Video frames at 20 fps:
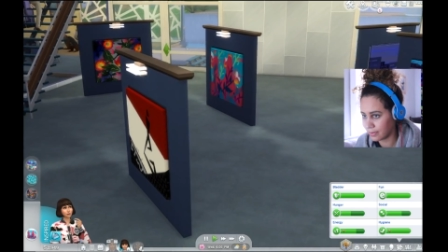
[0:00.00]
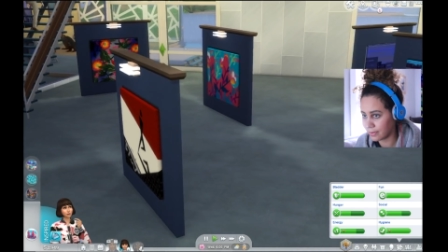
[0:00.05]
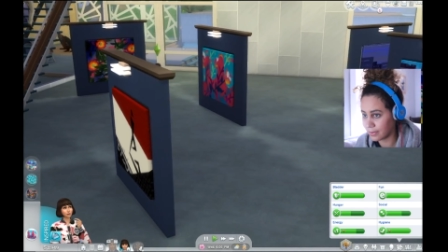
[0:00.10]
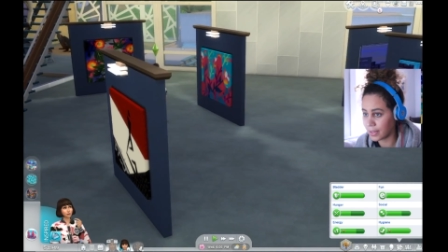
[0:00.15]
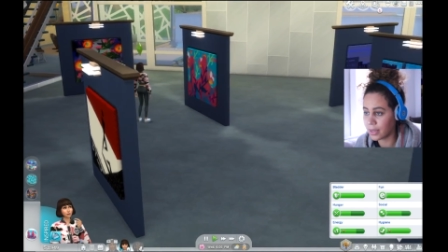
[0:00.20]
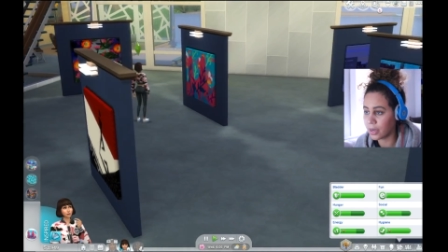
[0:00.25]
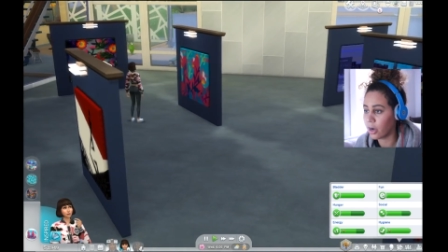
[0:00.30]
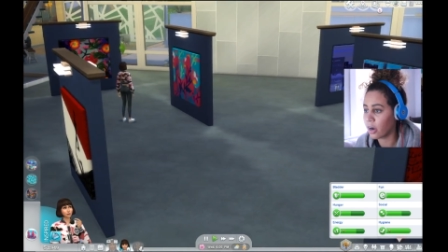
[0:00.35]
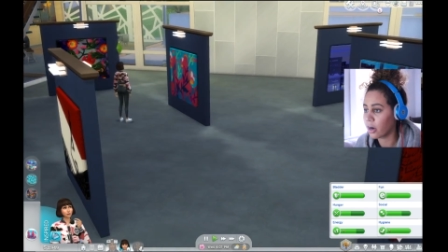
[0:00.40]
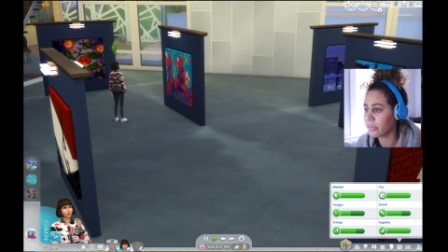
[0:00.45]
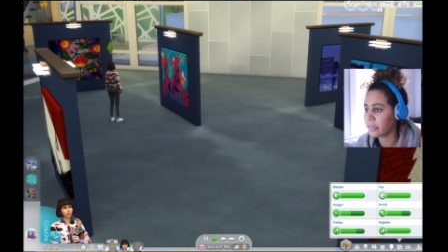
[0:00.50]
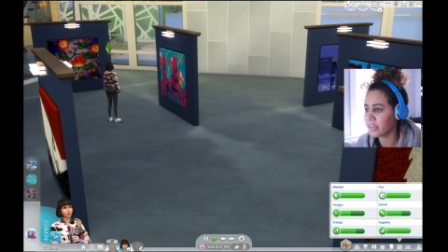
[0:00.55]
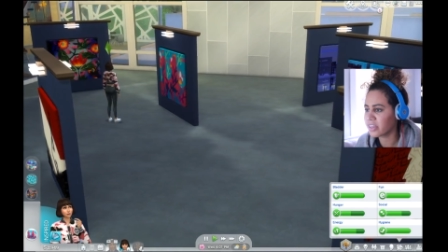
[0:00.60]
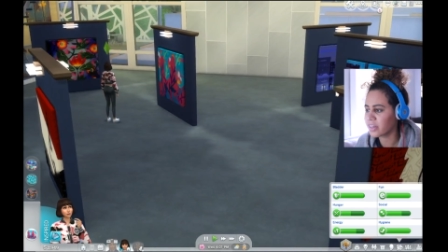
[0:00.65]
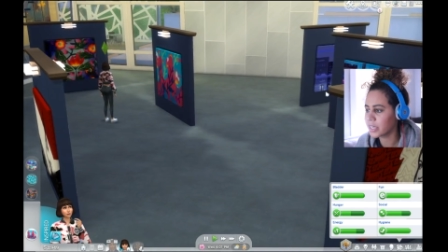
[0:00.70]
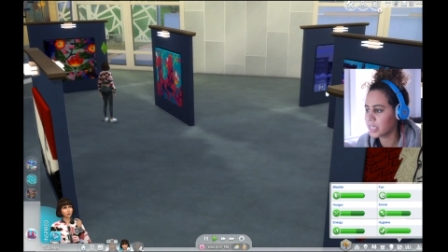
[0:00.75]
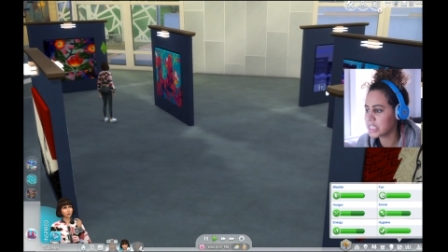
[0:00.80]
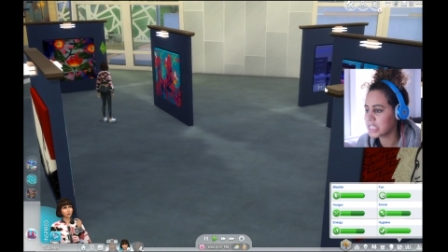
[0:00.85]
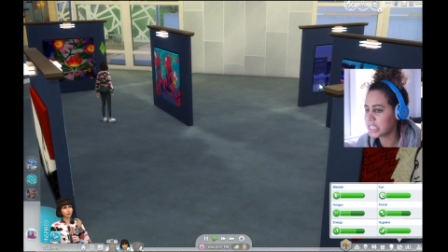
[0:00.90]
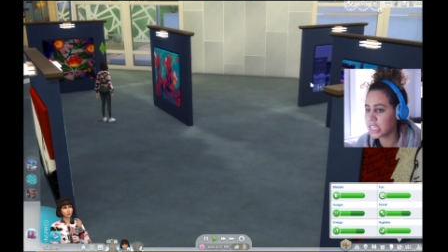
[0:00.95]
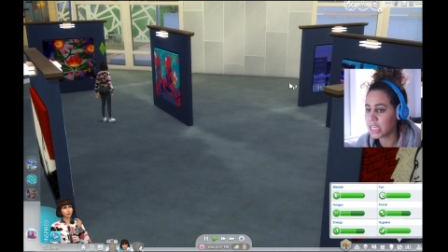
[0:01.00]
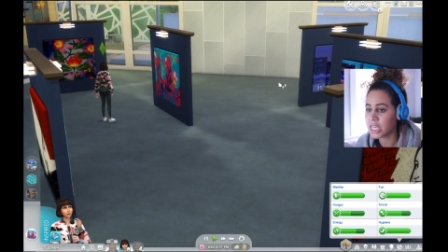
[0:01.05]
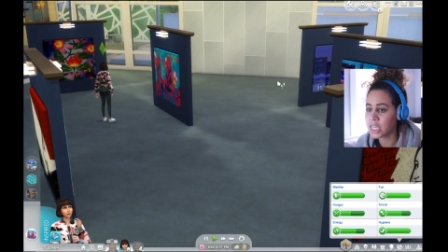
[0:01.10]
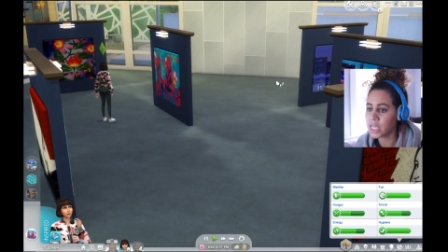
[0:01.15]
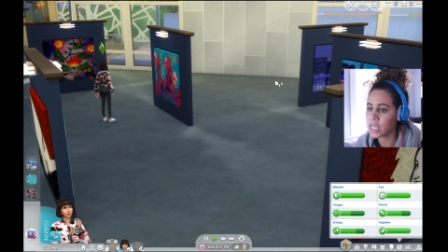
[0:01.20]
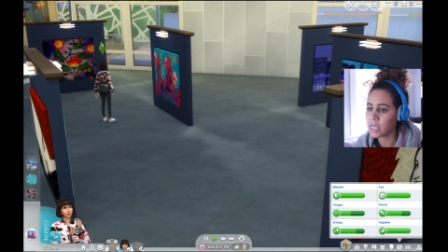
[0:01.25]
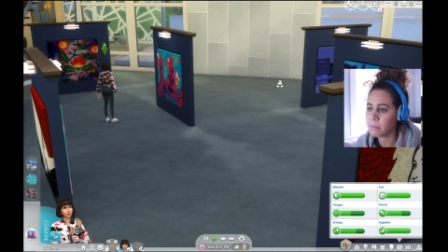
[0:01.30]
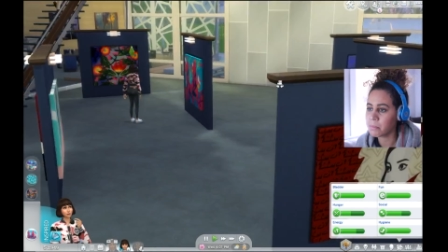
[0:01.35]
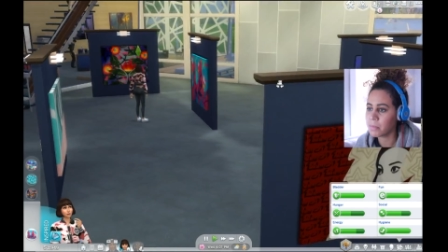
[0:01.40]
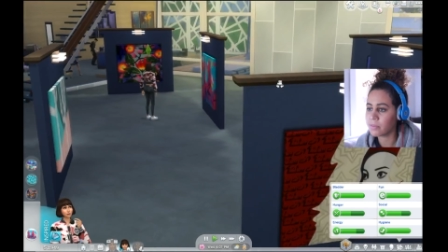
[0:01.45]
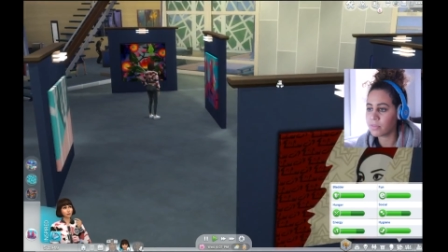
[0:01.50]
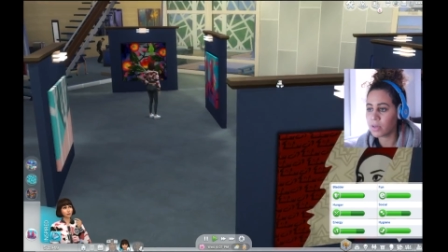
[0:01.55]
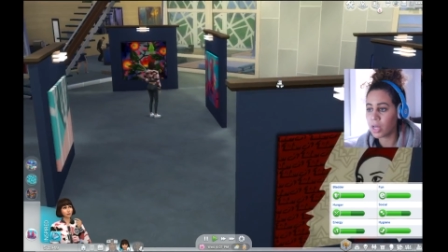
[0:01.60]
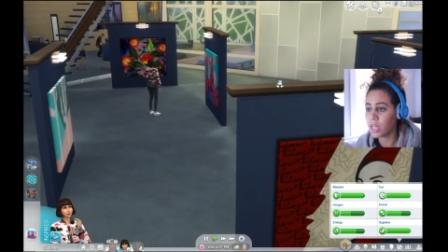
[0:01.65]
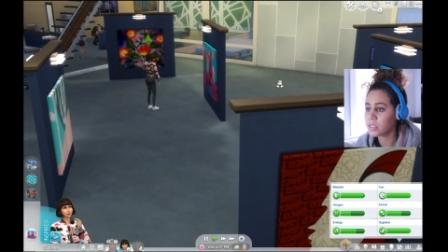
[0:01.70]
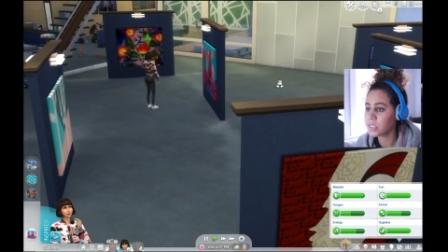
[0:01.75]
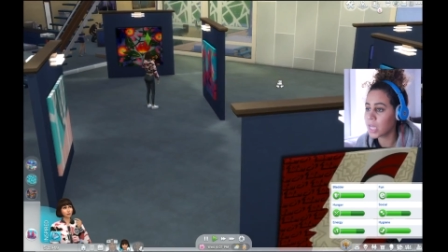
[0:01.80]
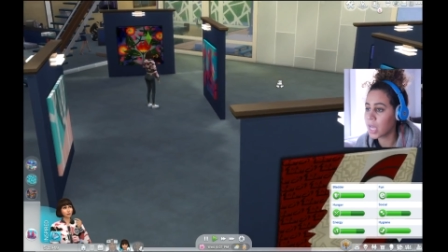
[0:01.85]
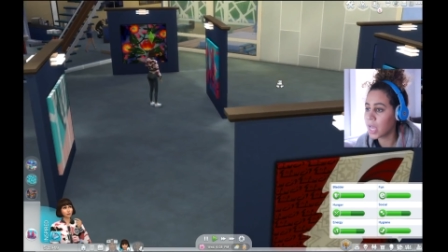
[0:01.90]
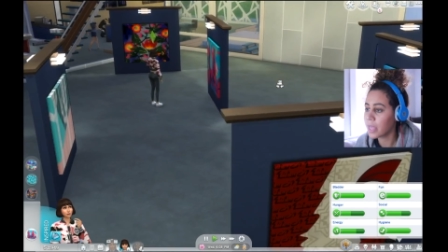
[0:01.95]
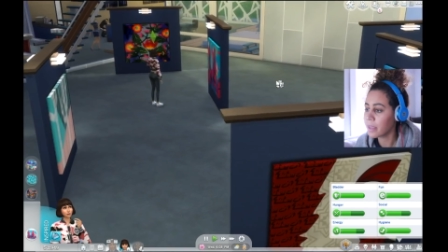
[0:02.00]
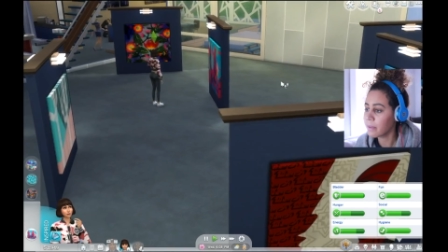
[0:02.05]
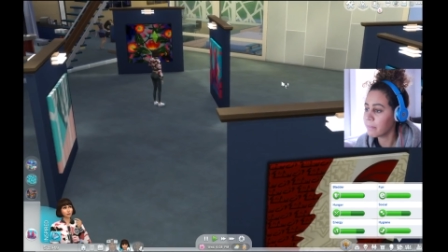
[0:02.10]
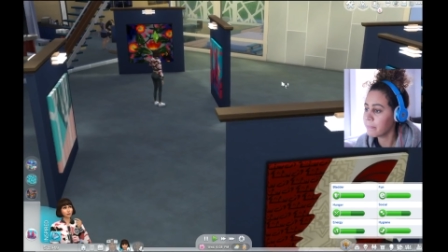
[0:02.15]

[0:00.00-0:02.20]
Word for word: They are the greatest team of all time.